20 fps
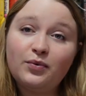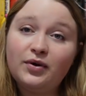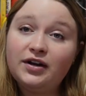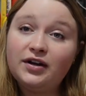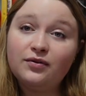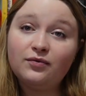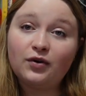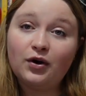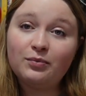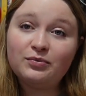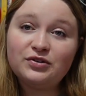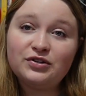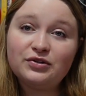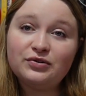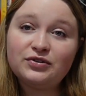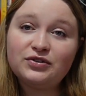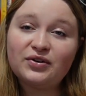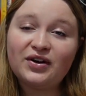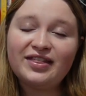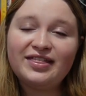when in rome
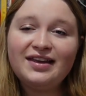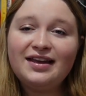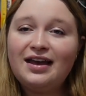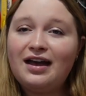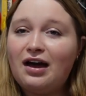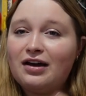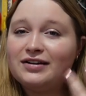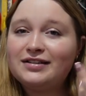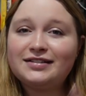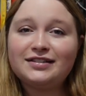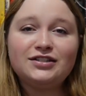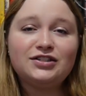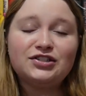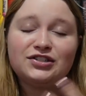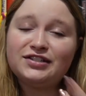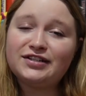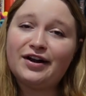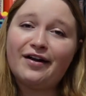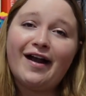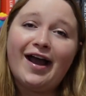too so i think honestly
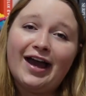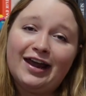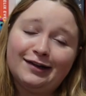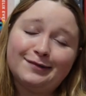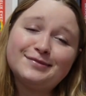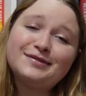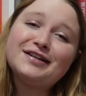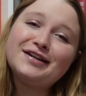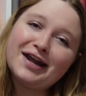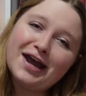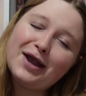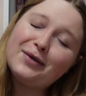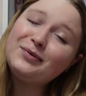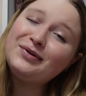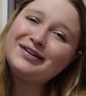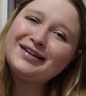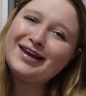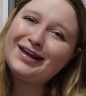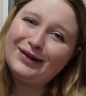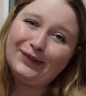just sarah adams and i
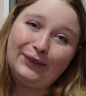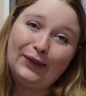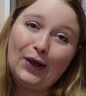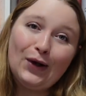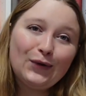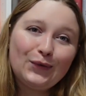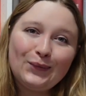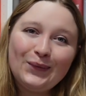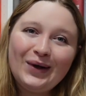would get along